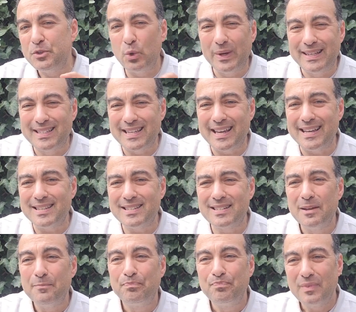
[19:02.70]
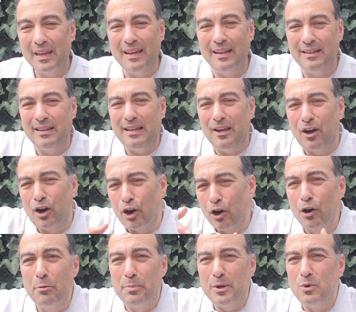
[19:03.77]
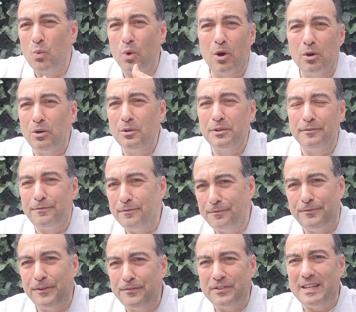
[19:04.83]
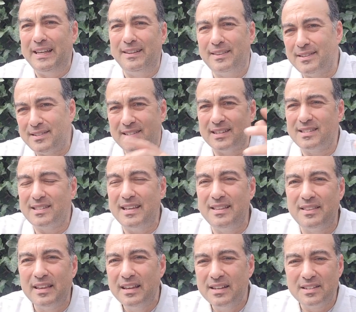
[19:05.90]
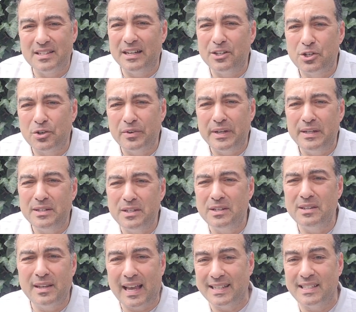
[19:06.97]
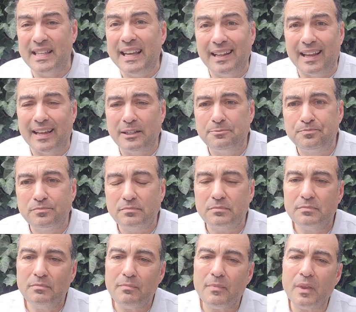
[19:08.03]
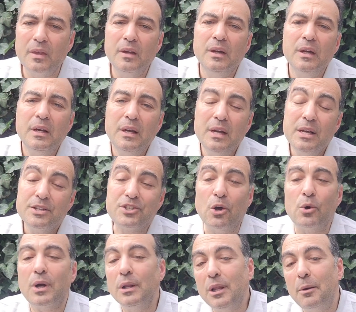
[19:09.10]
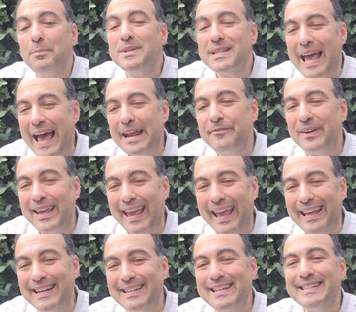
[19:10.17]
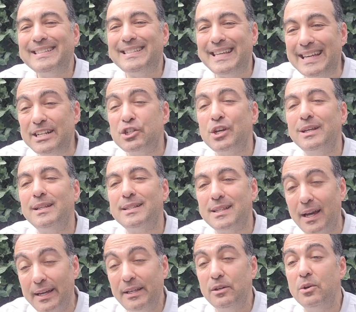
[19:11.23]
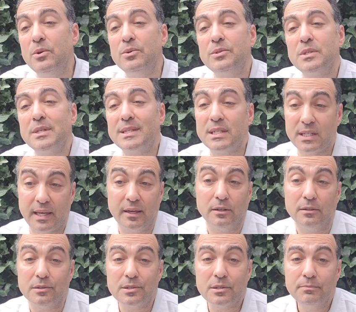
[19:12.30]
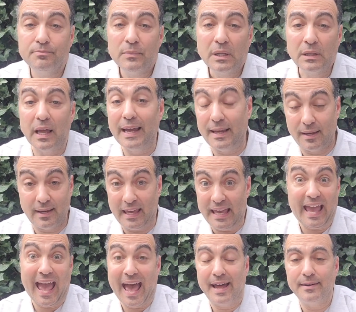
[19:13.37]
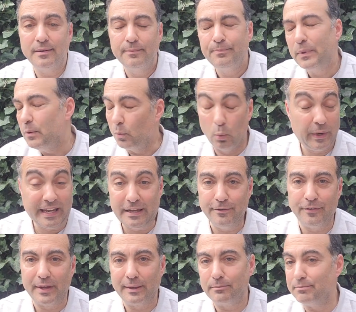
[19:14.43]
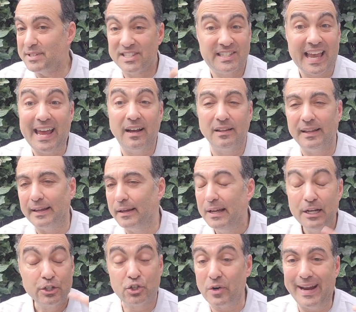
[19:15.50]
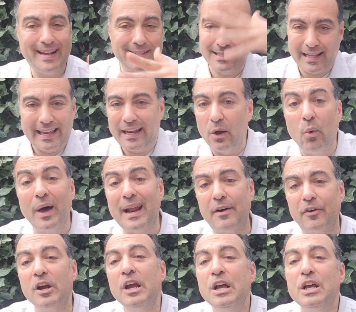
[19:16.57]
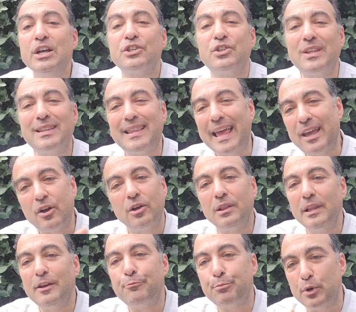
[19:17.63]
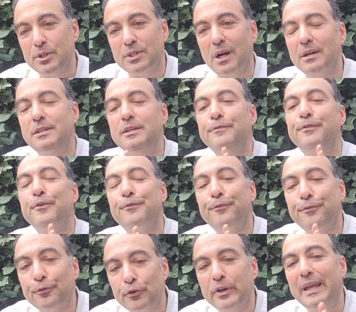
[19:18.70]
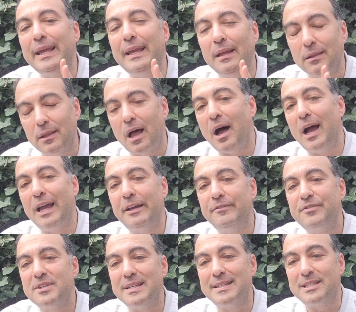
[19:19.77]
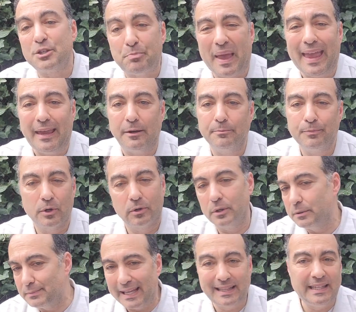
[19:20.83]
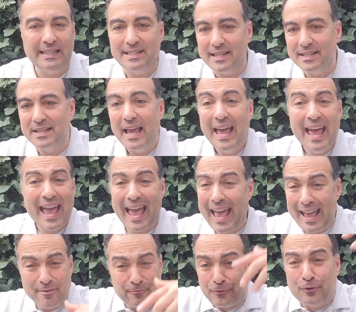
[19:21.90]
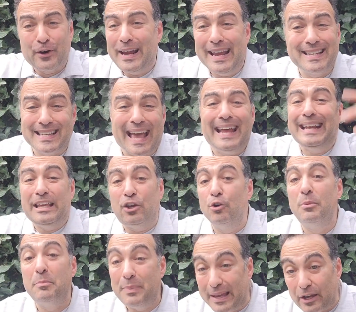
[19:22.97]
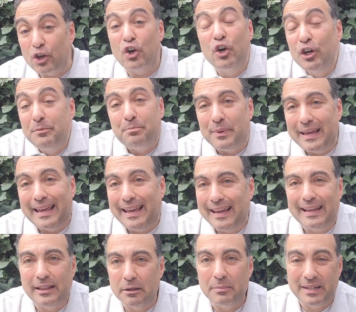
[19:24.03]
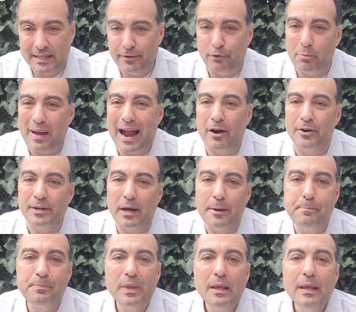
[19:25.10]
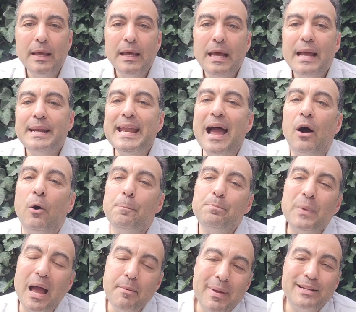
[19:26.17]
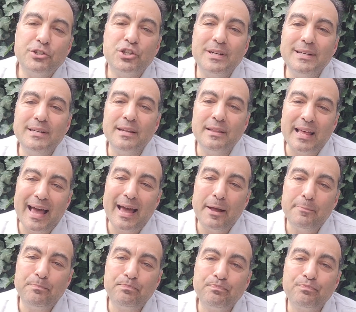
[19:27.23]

to exist in the urban world of 15th, 16th century Castile. So Columbus advocated teaching the Taínos skills, like he had, weaving, sailing, translating, whatever, so that they could live productive, free lives in Spain, or at least as free as any human being could be in the medieval paradigm. Now, I mentioned that